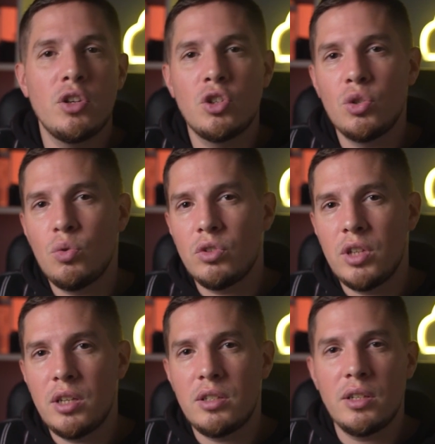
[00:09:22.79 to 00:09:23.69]
short
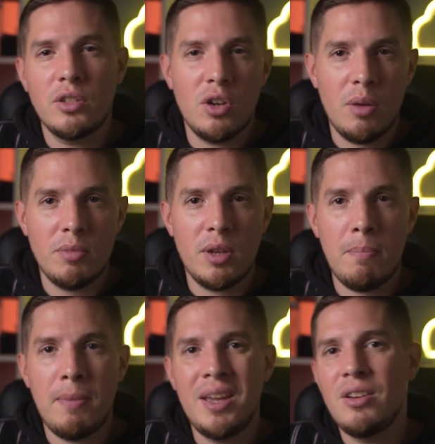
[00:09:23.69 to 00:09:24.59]
testing times
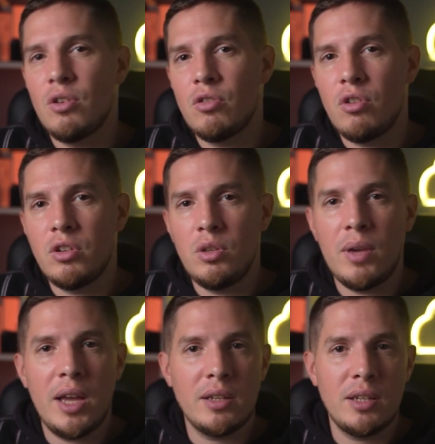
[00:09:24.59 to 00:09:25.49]
and may not grant you
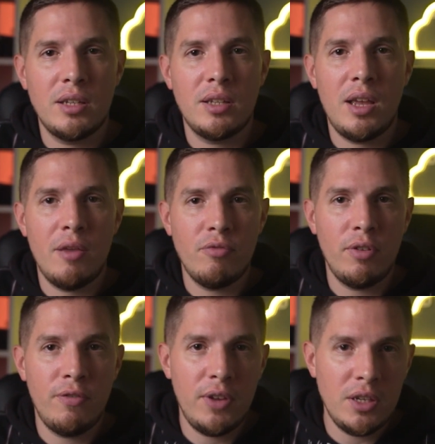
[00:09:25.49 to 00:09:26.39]
access to every
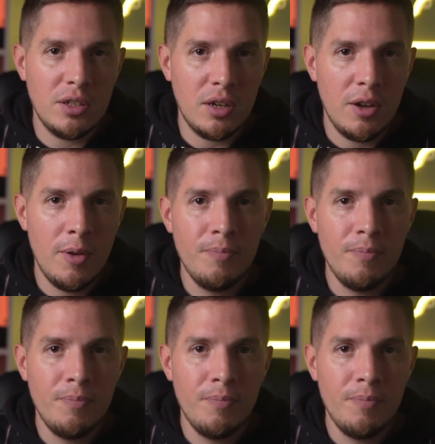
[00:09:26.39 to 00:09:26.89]
feature.